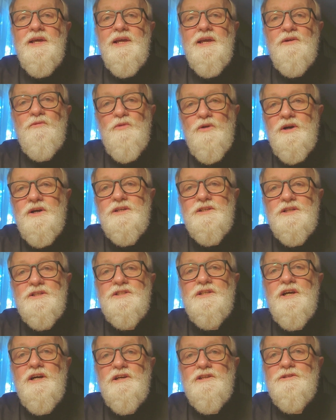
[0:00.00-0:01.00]
it really
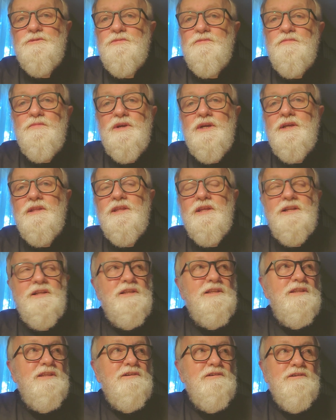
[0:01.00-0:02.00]
just tells me
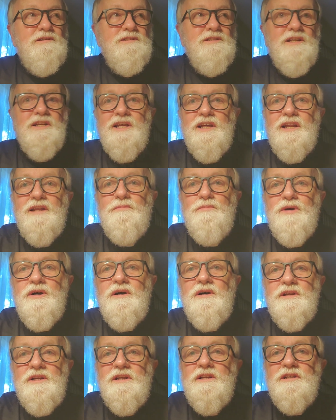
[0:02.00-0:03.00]
that there is an
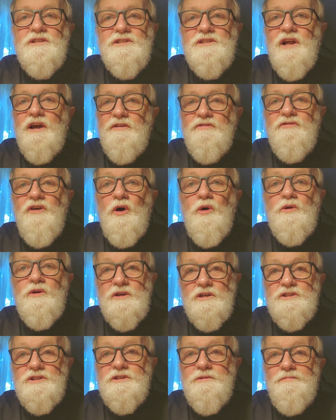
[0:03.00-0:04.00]
inability to stay
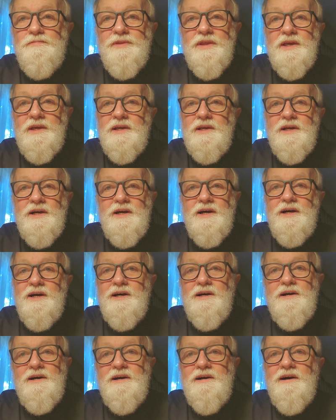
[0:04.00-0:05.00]
focused, uh,
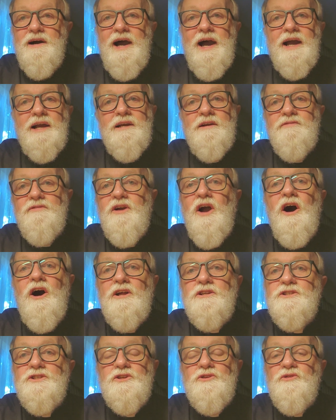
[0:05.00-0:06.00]
a lack of
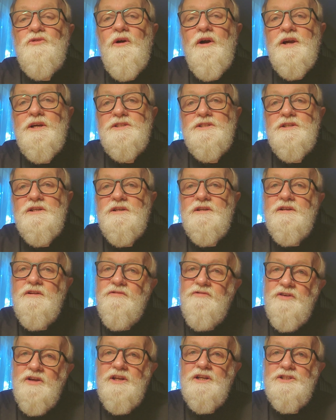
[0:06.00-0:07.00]
concentration
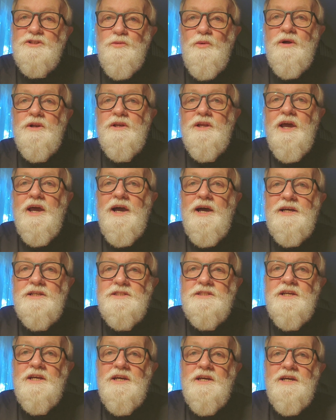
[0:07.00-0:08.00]
to finish one
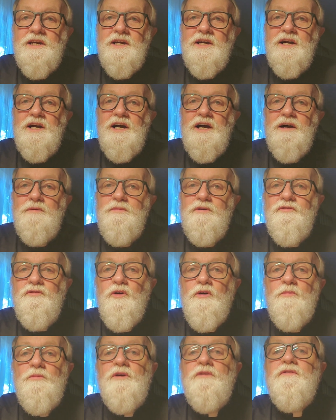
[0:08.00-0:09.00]
task uh,
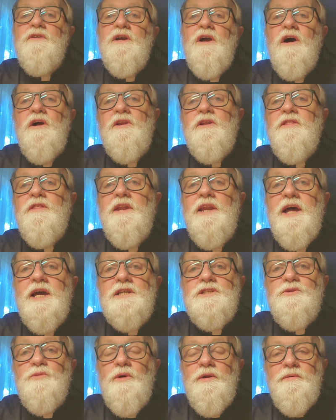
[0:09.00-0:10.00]
before moving on to the
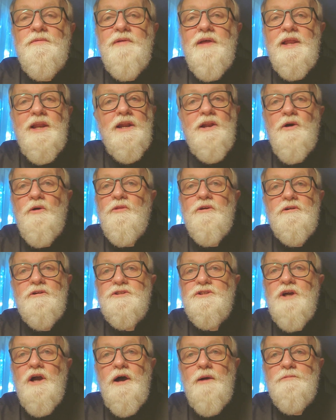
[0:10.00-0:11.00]
next one. And I know there
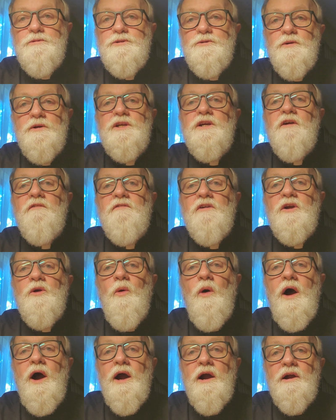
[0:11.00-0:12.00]
are jobs where you're
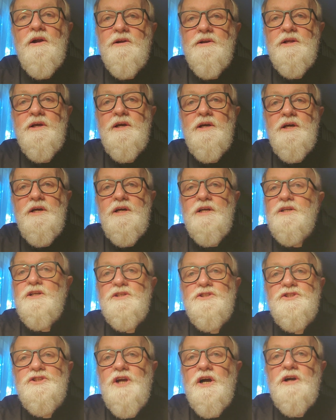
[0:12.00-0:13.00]
required
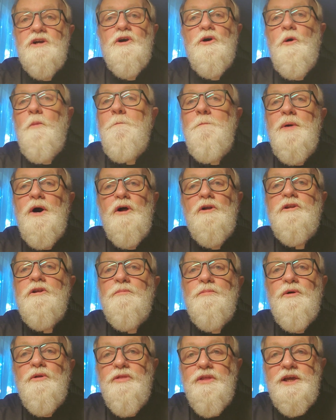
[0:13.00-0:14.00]
to juggle
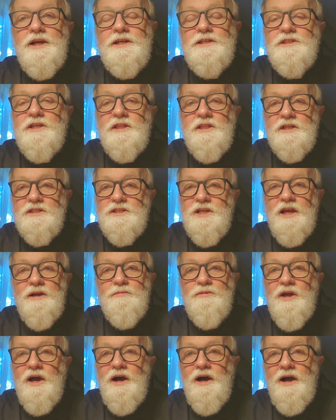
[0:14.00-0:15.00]
multiple things at the
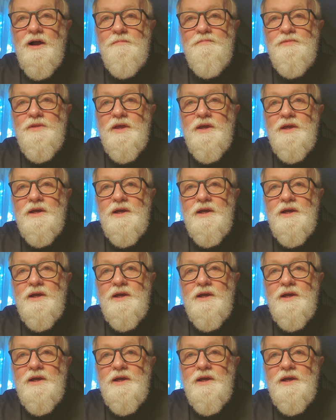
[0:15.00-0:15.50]
same time,